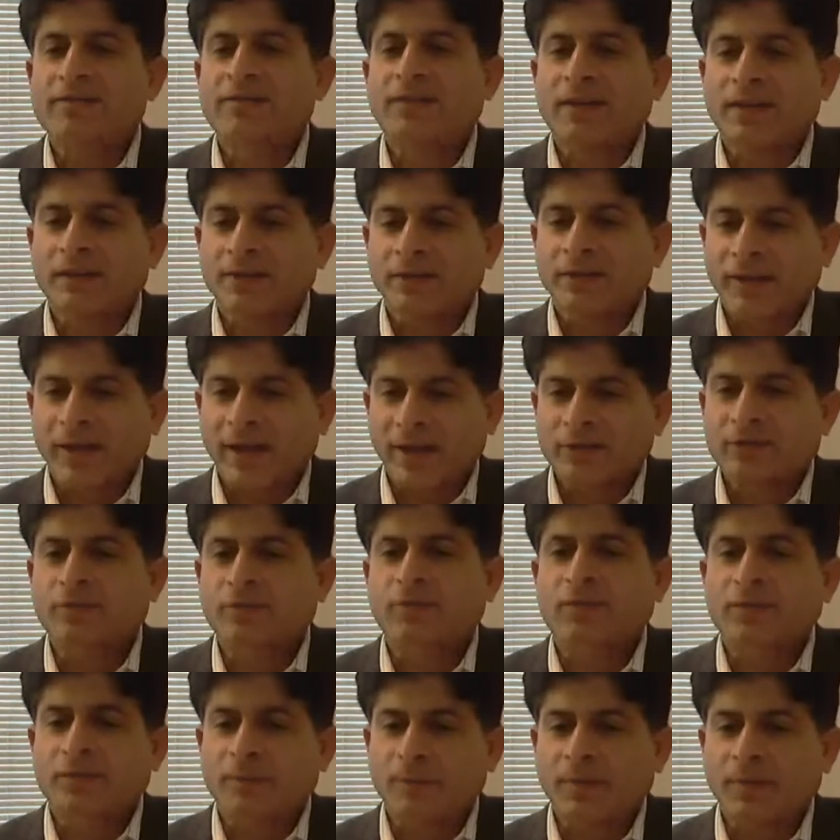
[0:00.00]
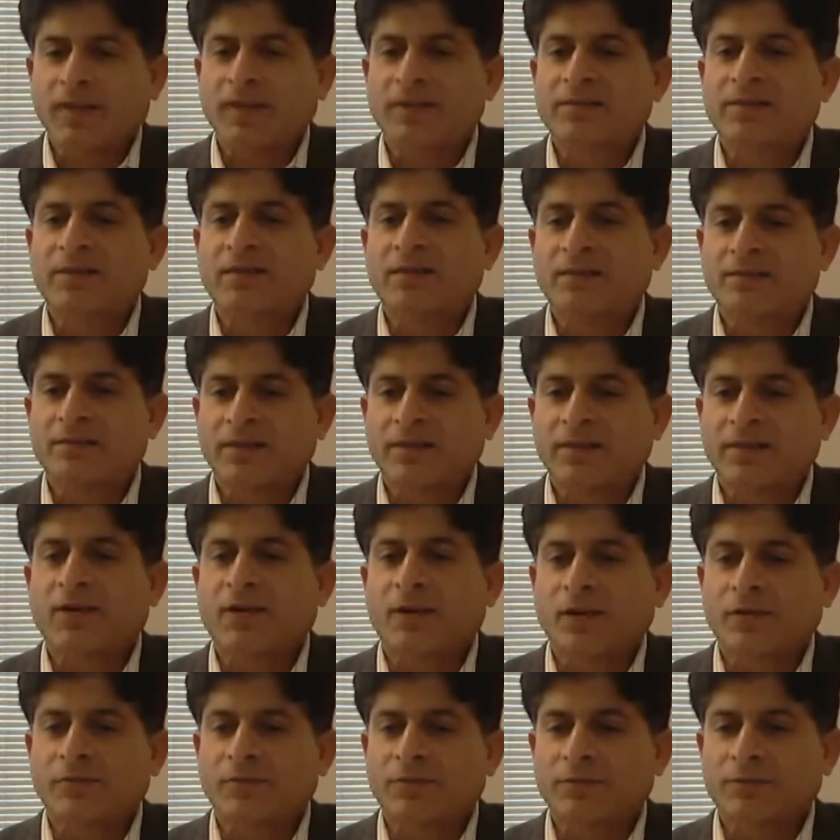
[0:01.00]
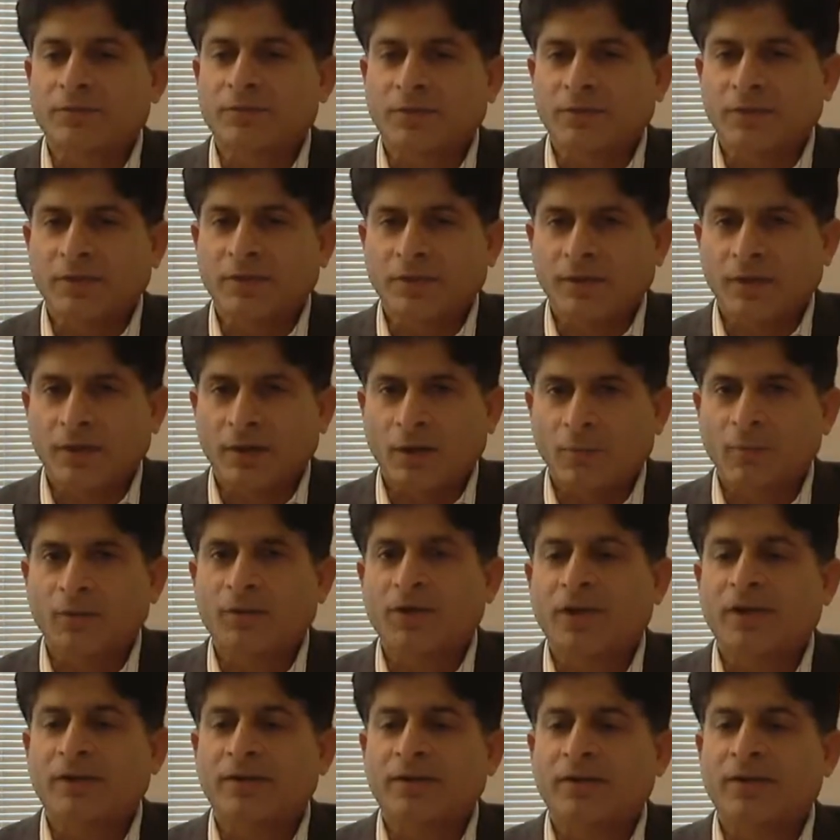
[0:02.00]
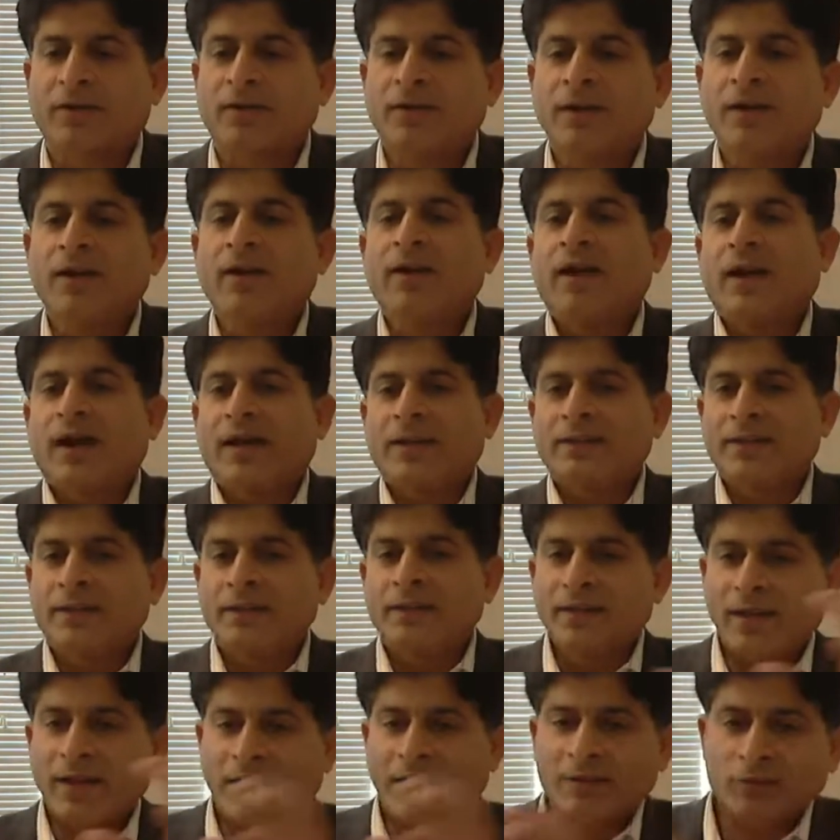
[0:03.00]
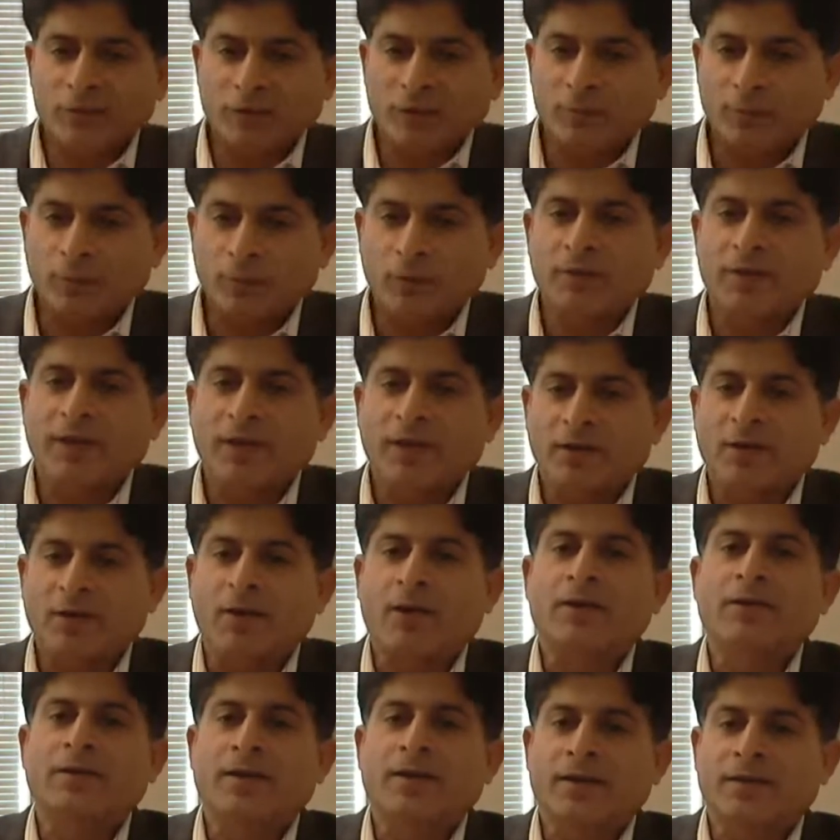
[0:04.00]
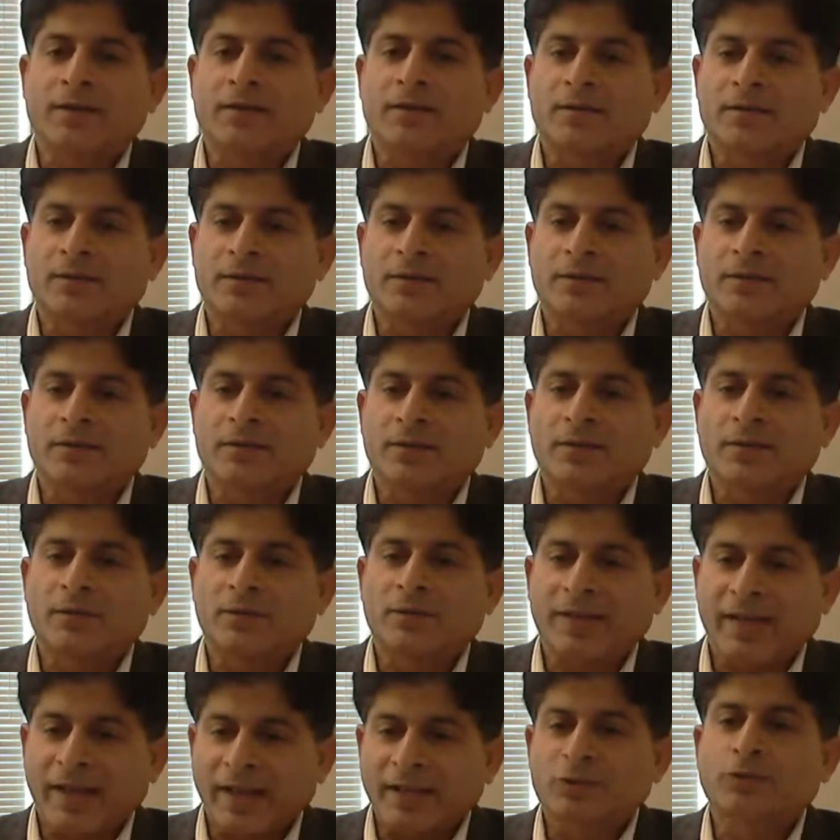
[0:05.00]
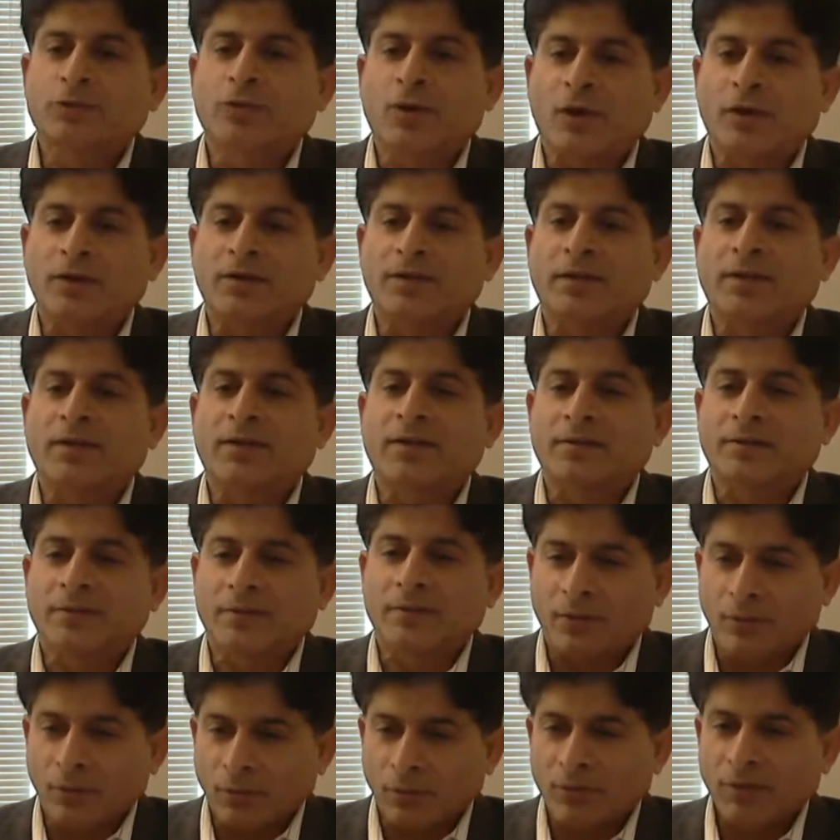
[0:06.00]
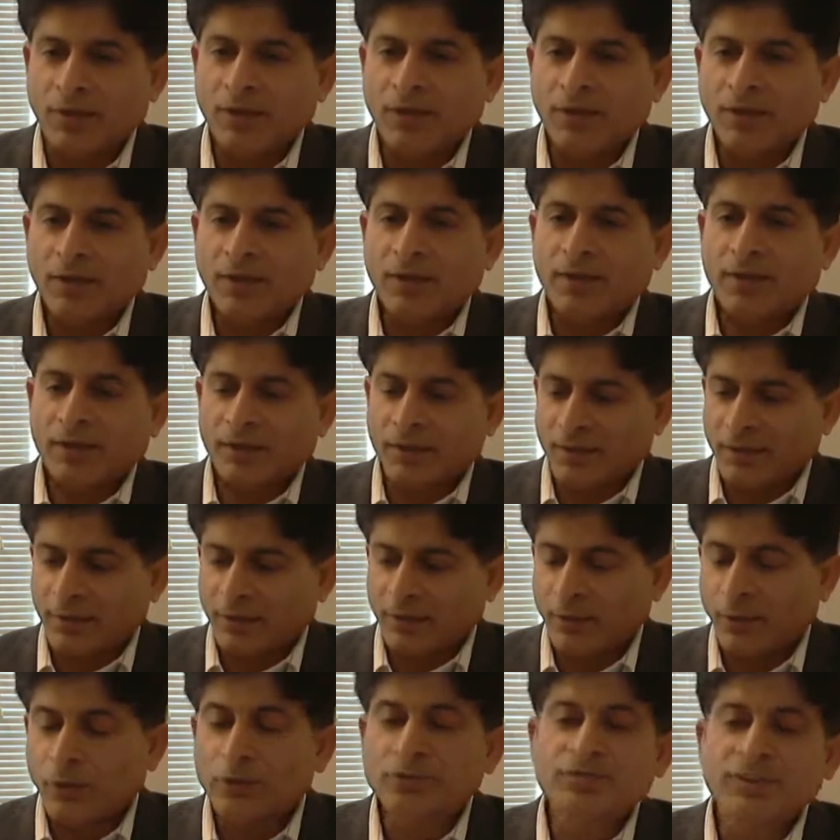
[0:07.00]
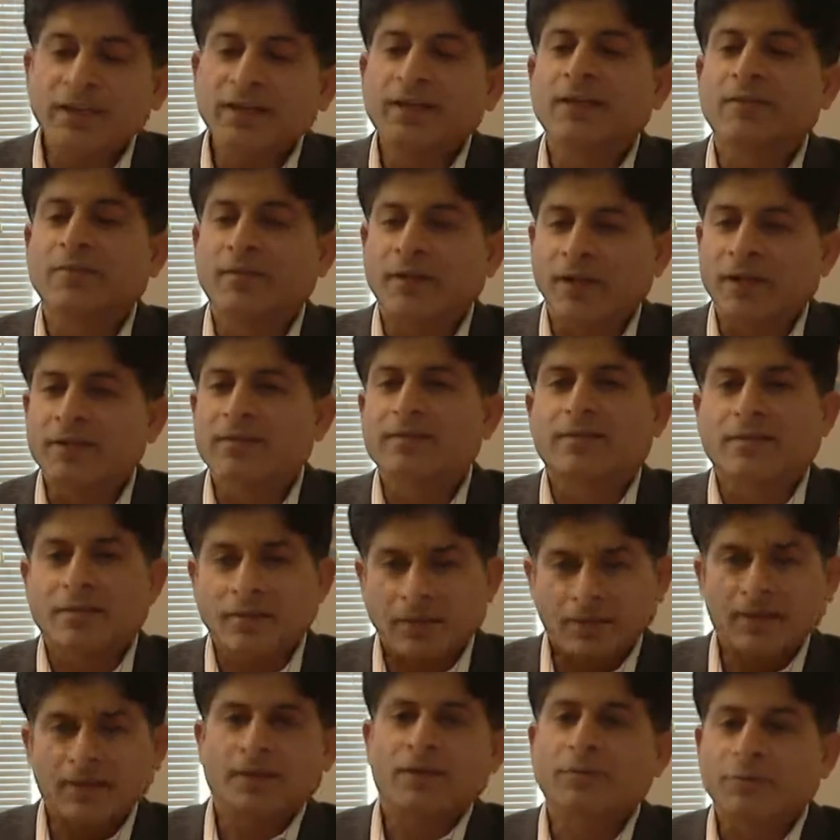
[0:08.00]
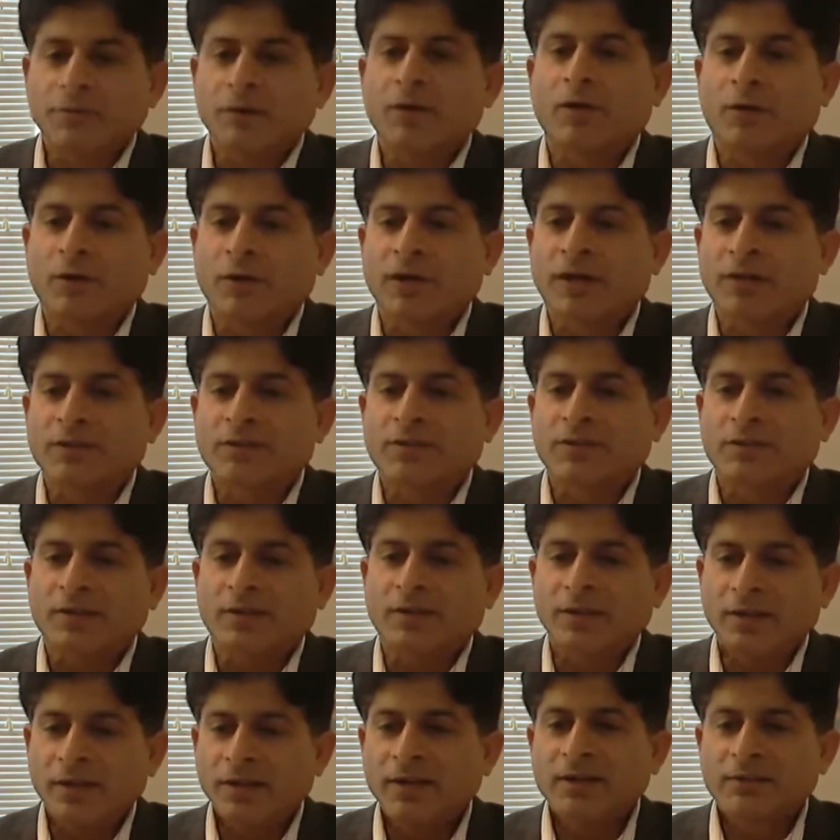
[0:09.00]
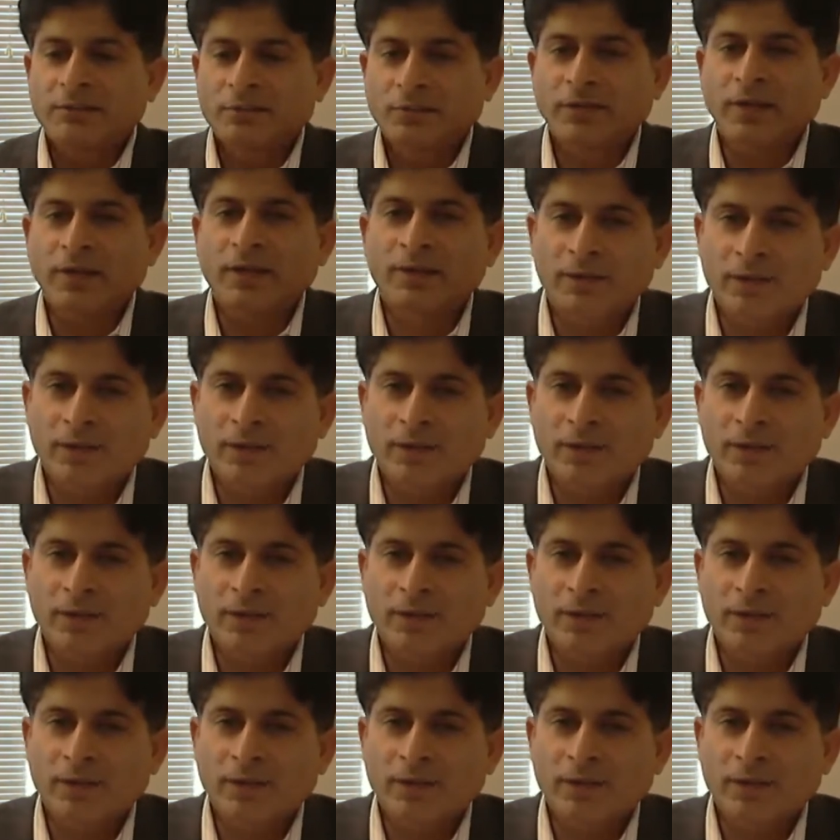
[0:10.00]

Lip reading: in the actual space in the central office of the operator, and then they actually put their content, the edge content hosting device in a different location so that they